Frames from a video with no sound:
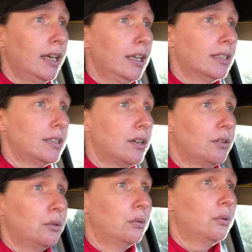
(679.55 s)

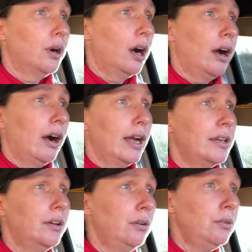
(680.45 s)
So I
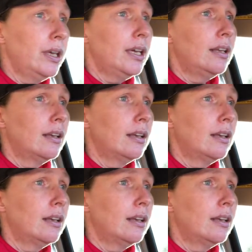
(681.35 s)
know that,